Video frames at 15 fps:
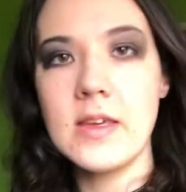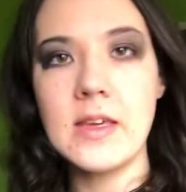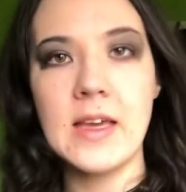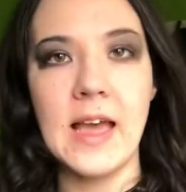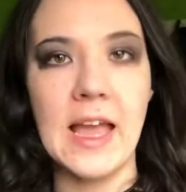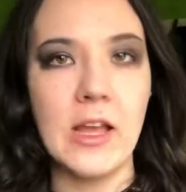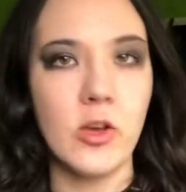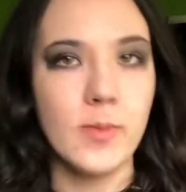
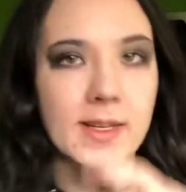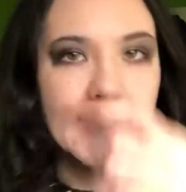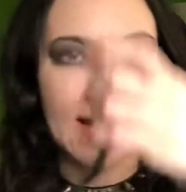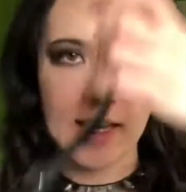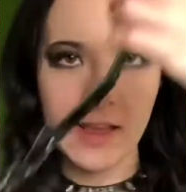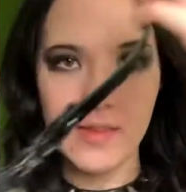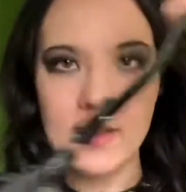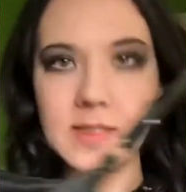I'll be
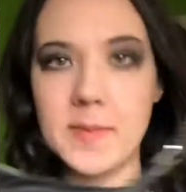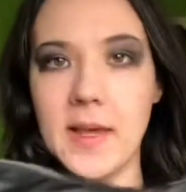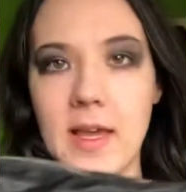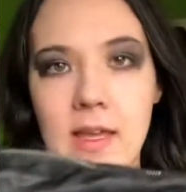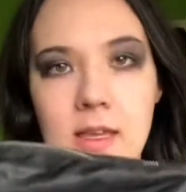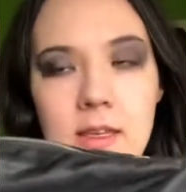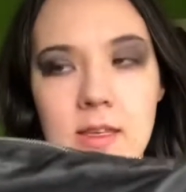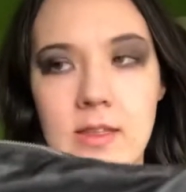taking this bag.
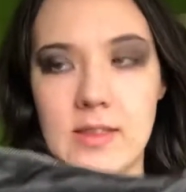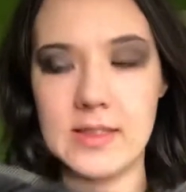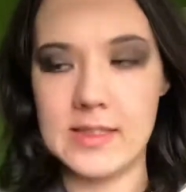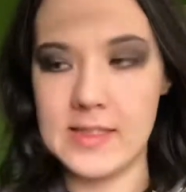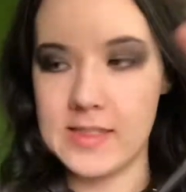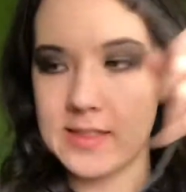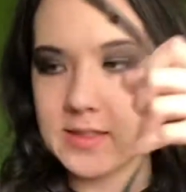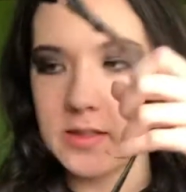This
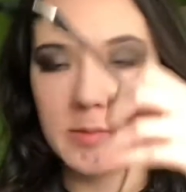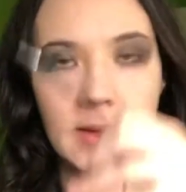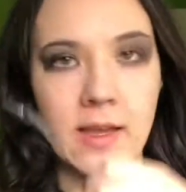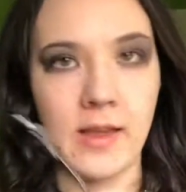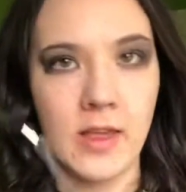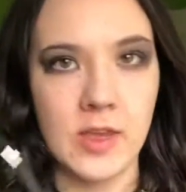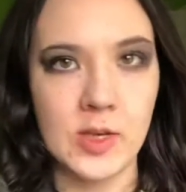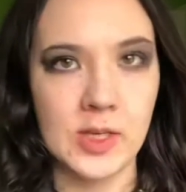is the bag I
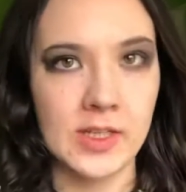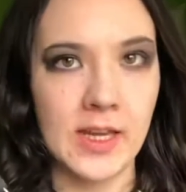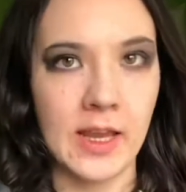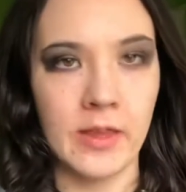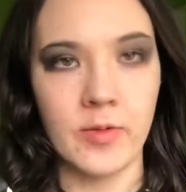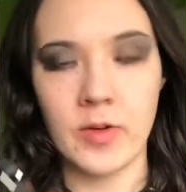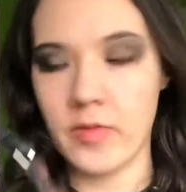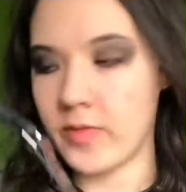usually take
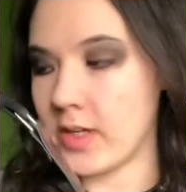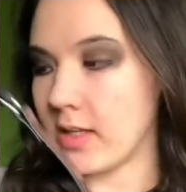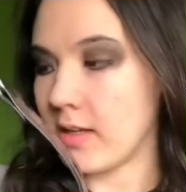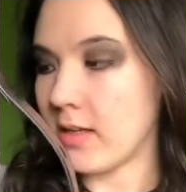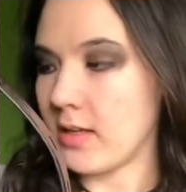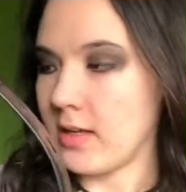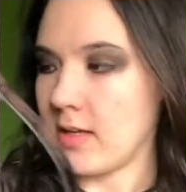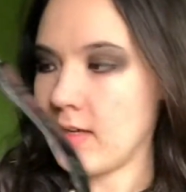thrifting.
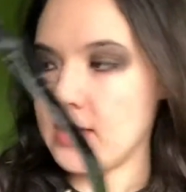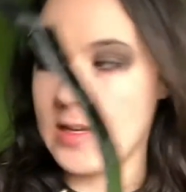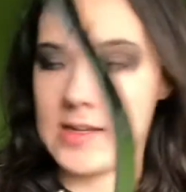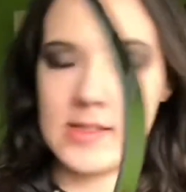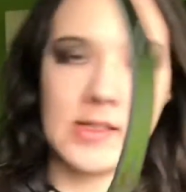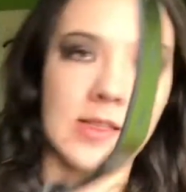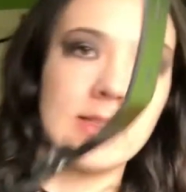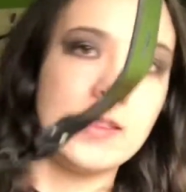As you
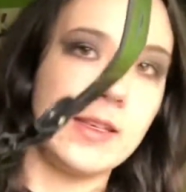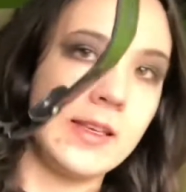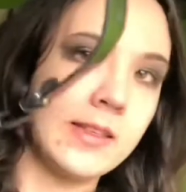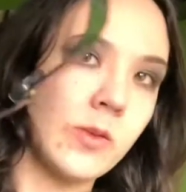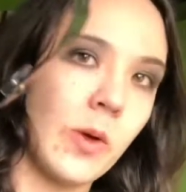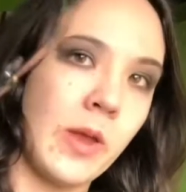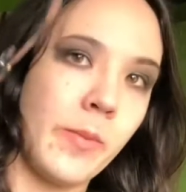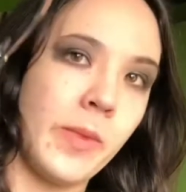can see, it's
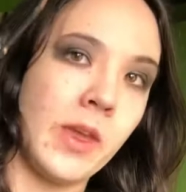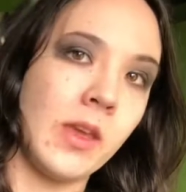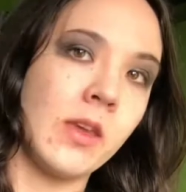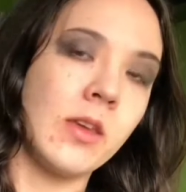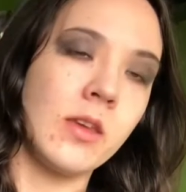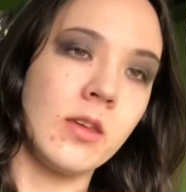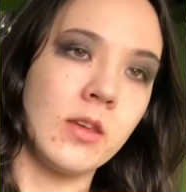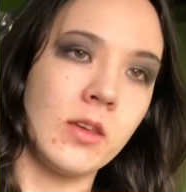quite big.
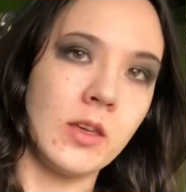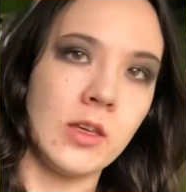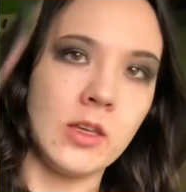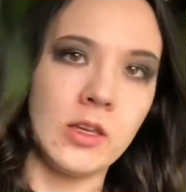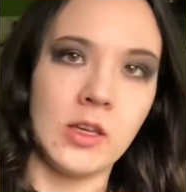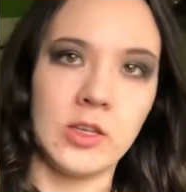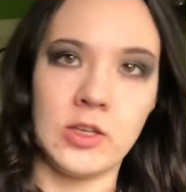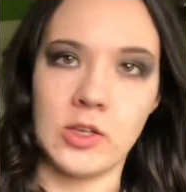
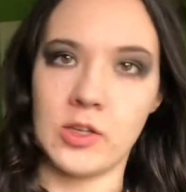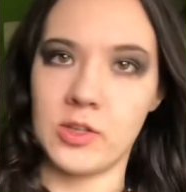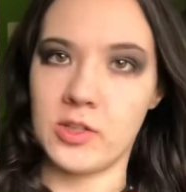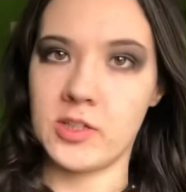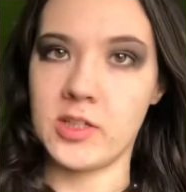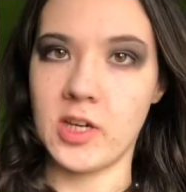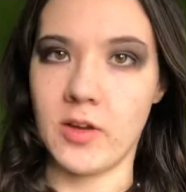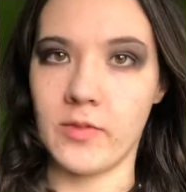You can just
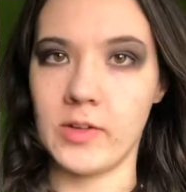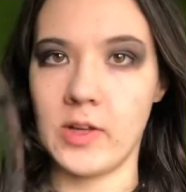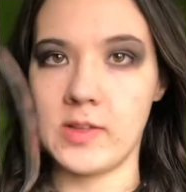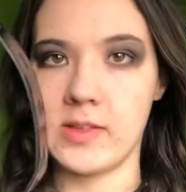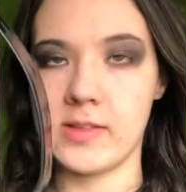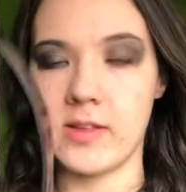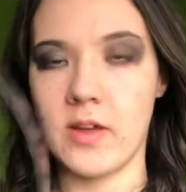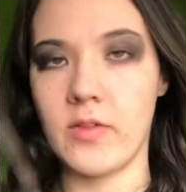shove loads of
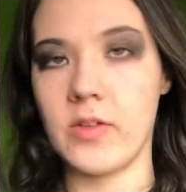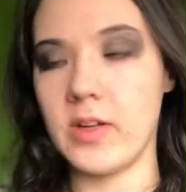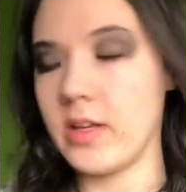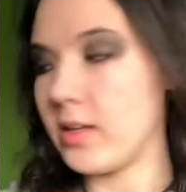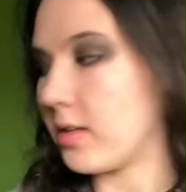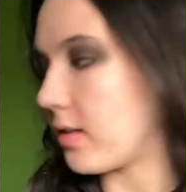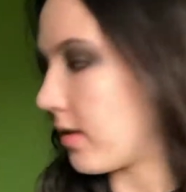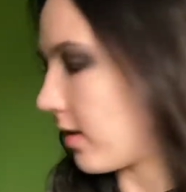stuff in it.
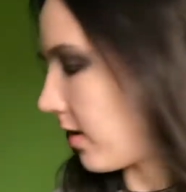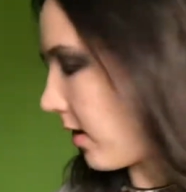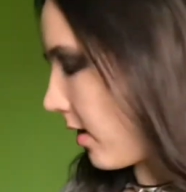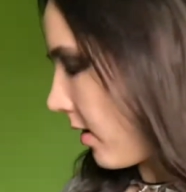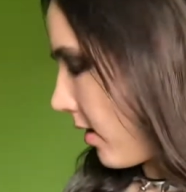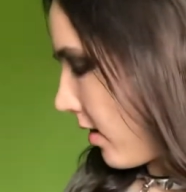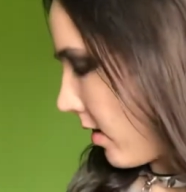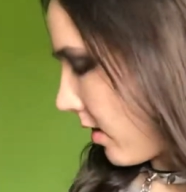
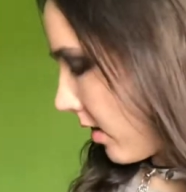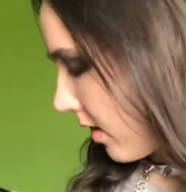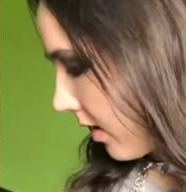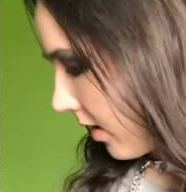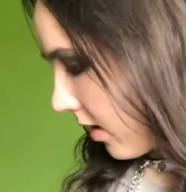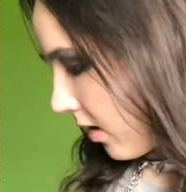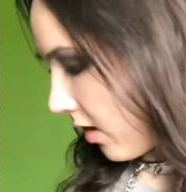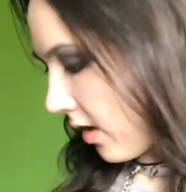
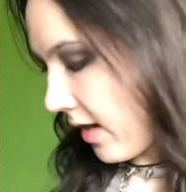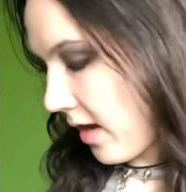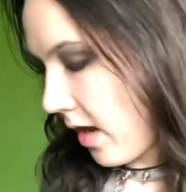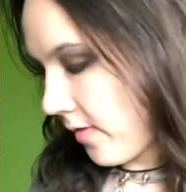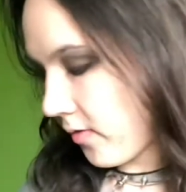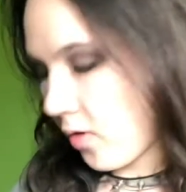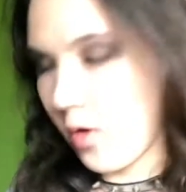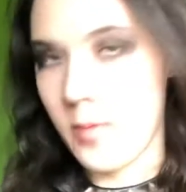And I have
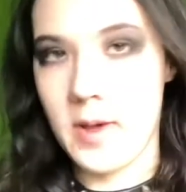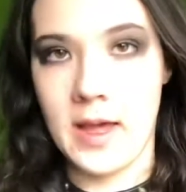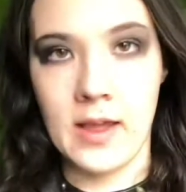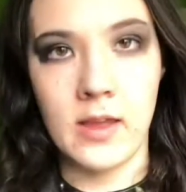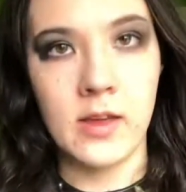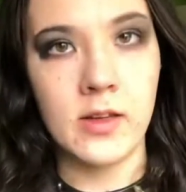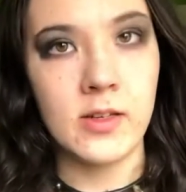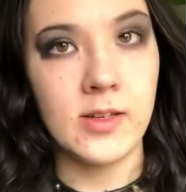got a bag
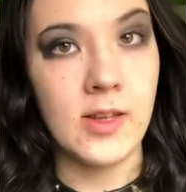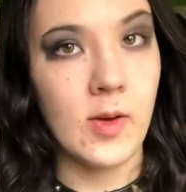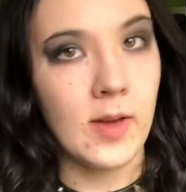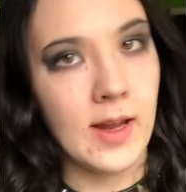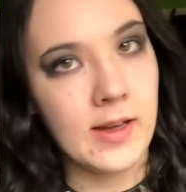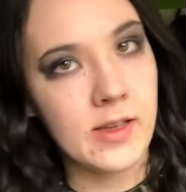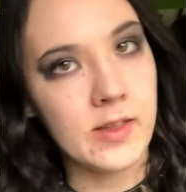to donate as